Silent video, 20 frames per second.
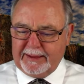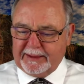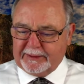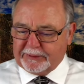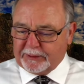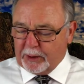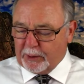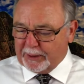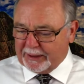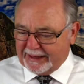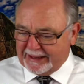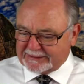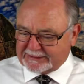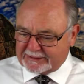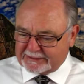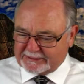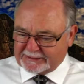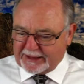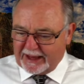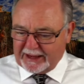And though it is
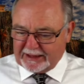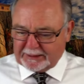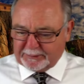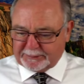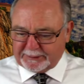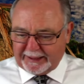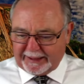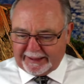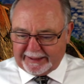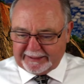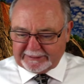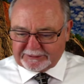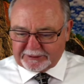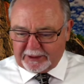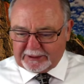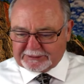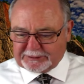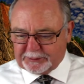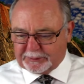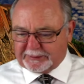a solemn day, it's
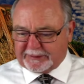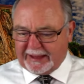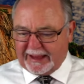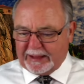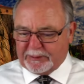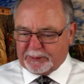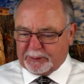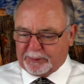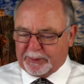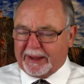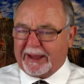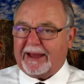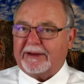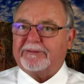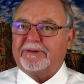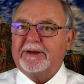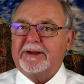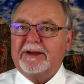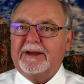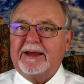also a day when we
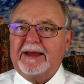have